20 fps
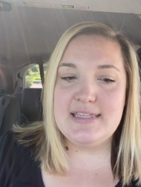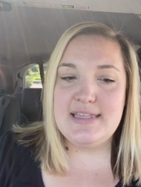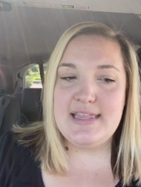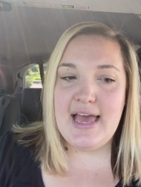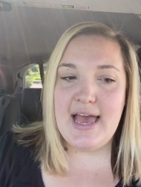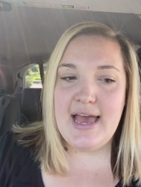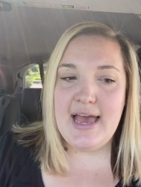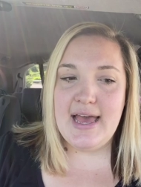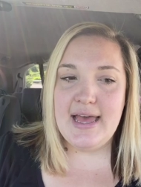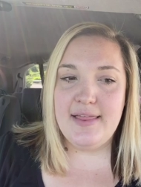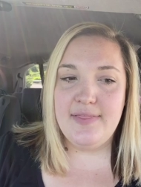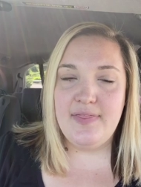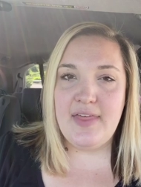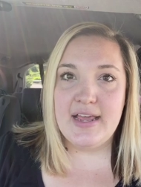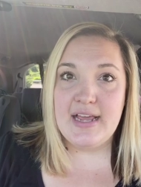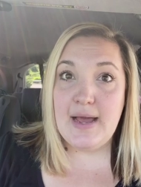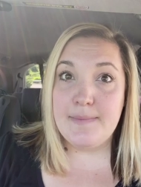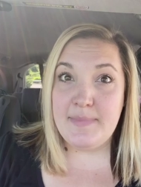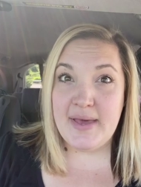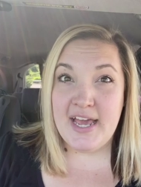that
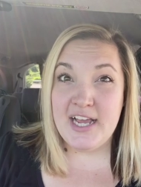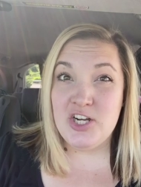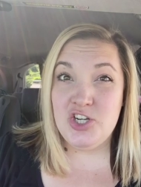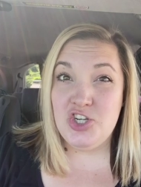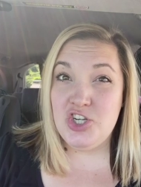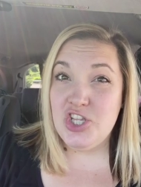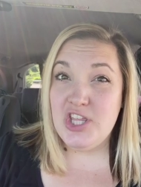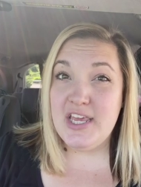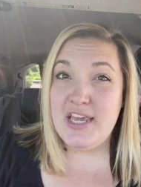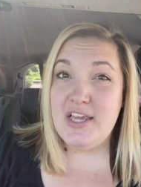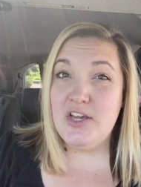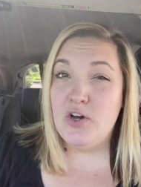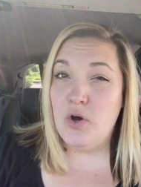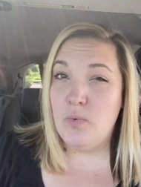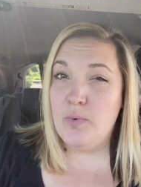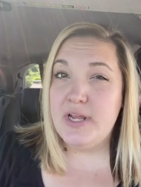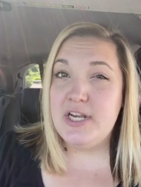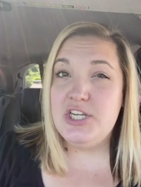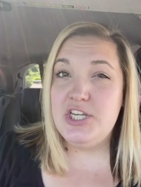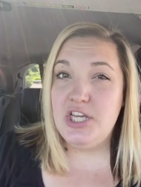like I'm actually
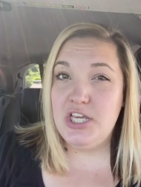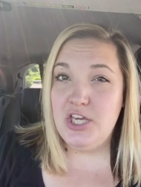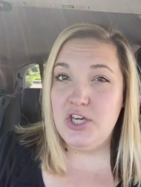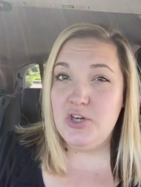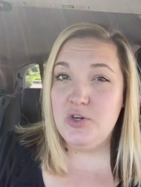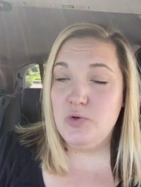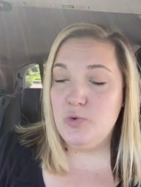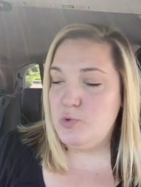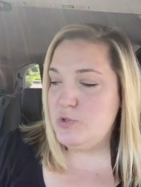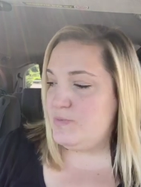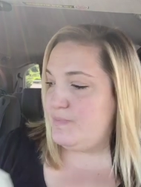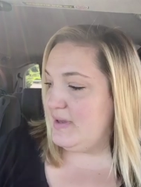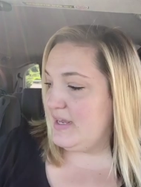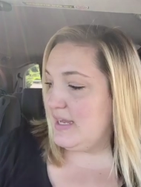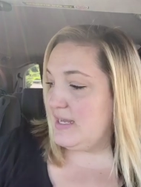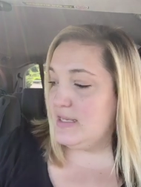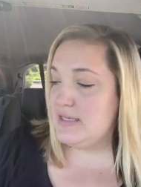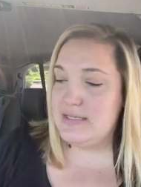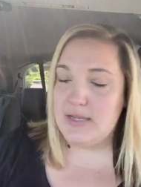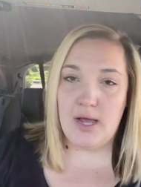going to use
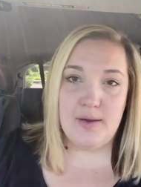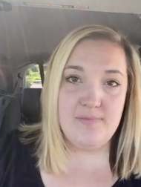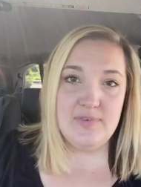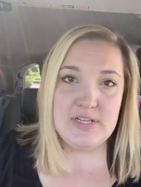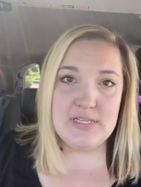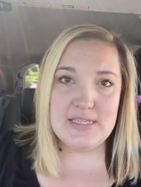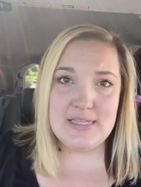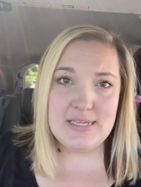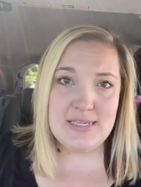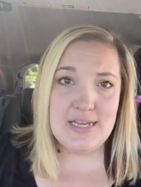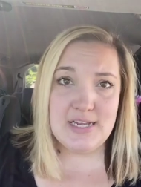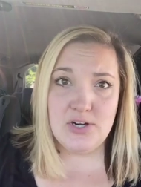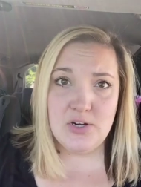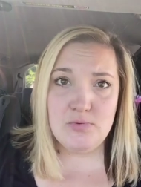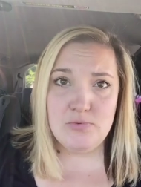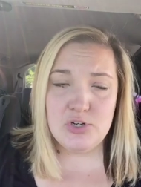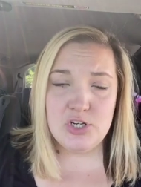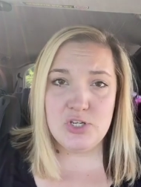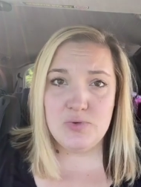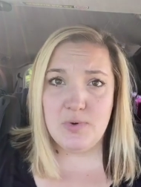because obviously I
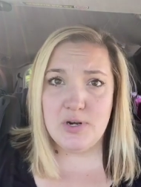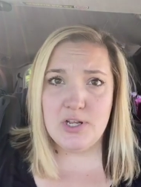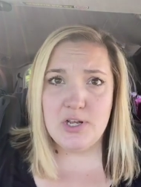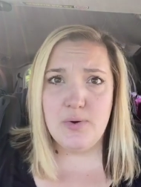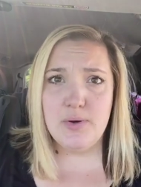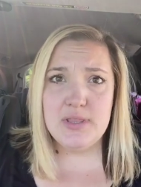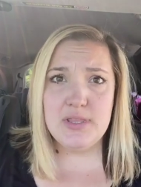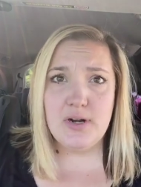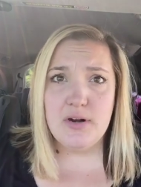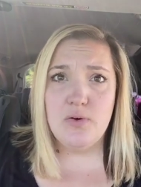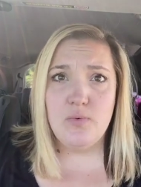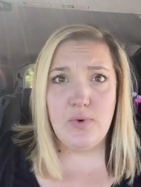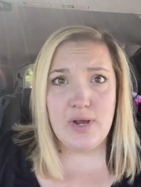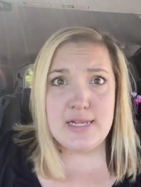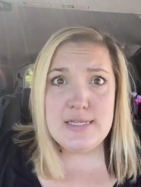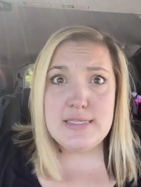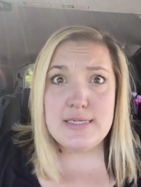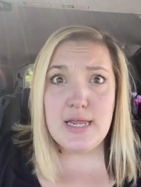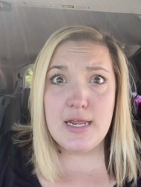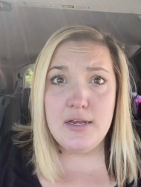don't just want to go in there and
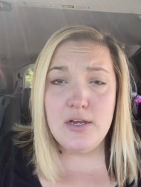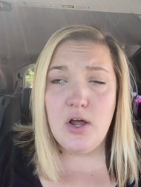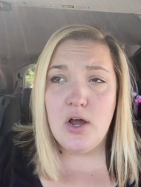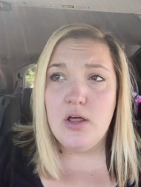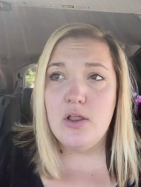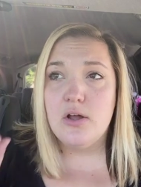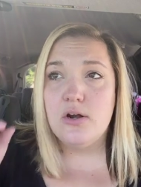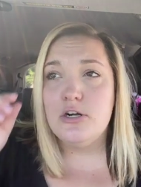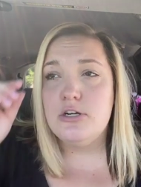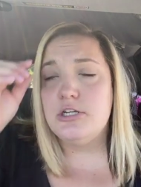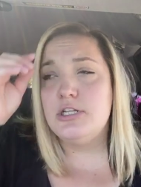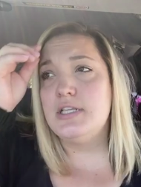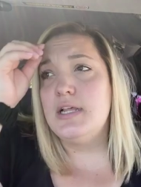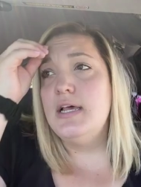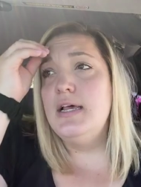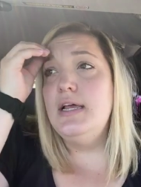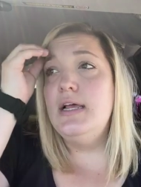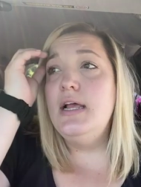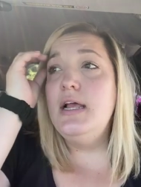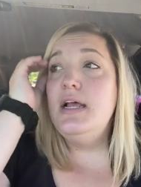waste $10.
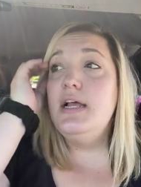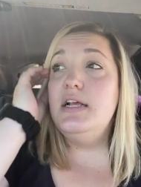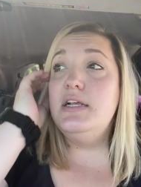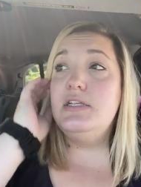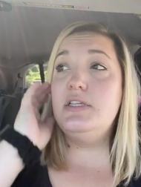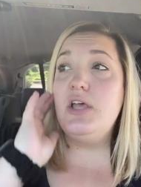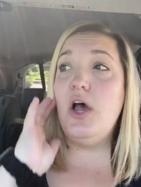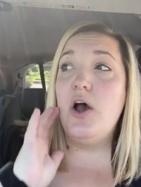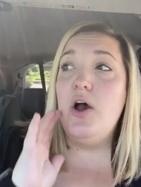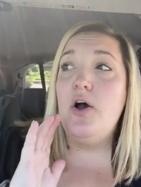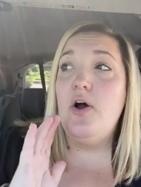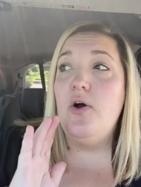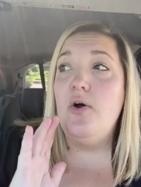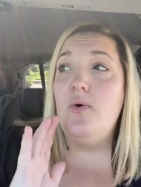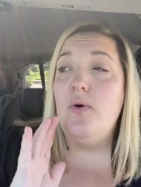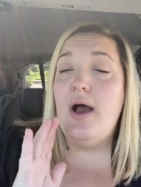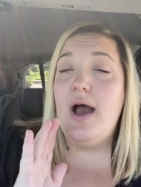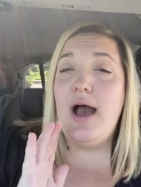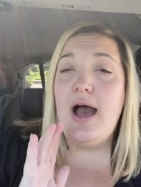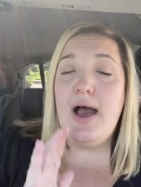
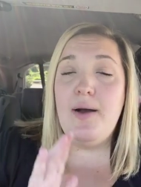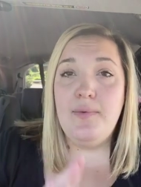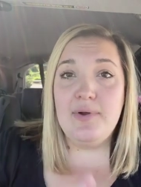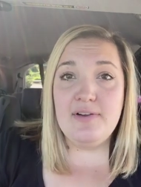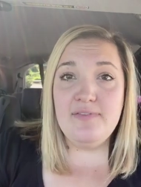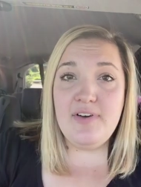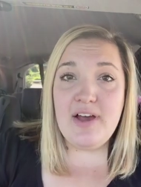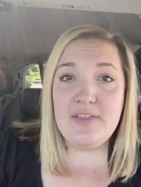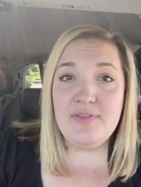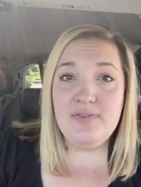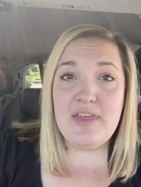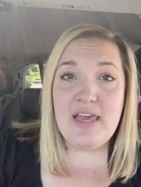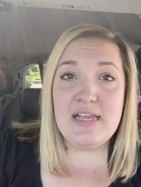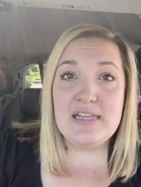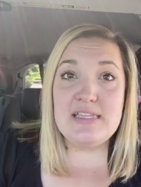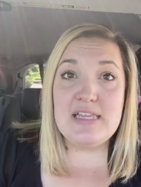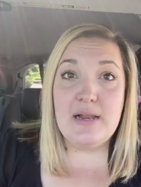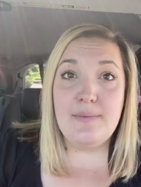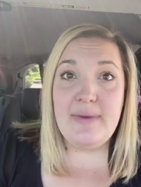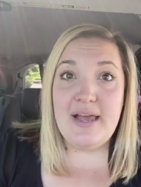So I want to find
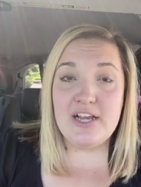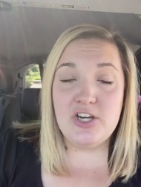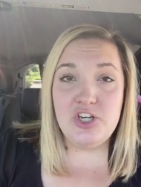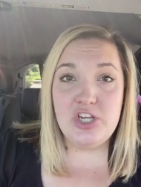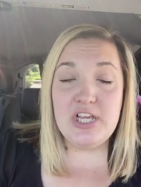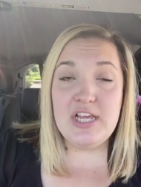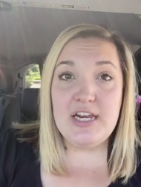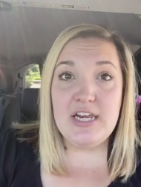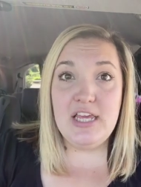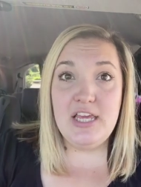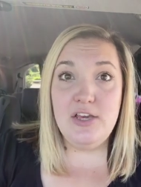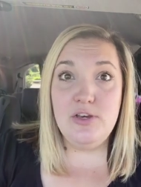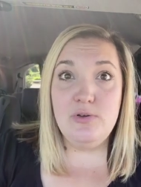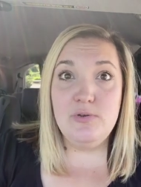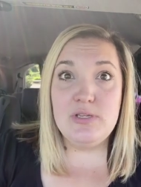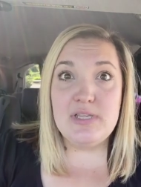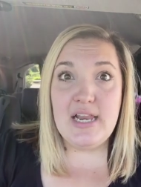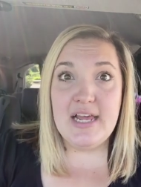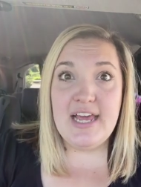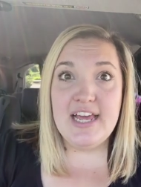things that I'm actually going to
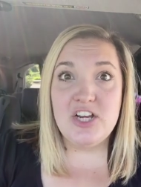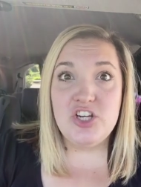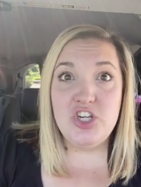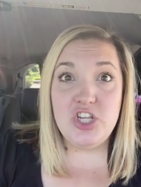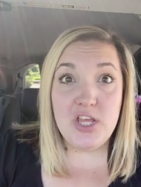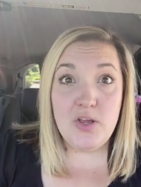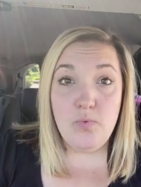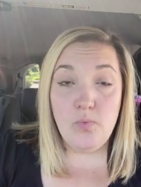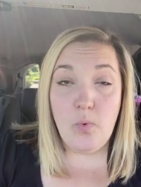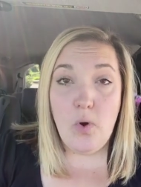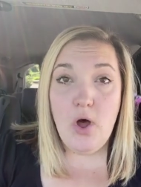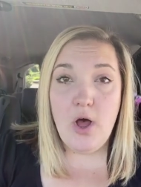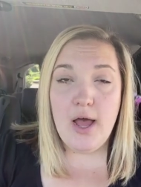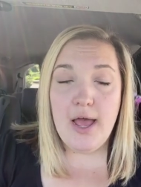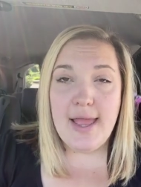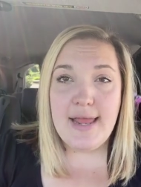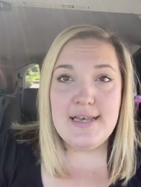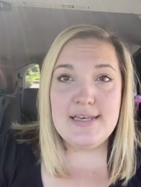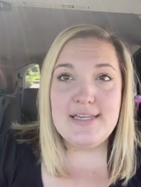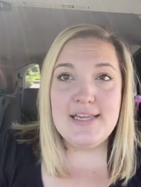use that I actually
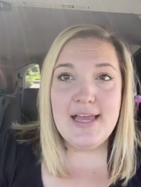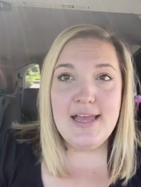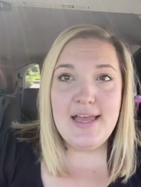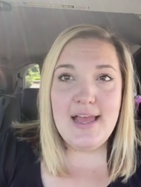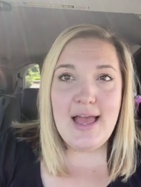want.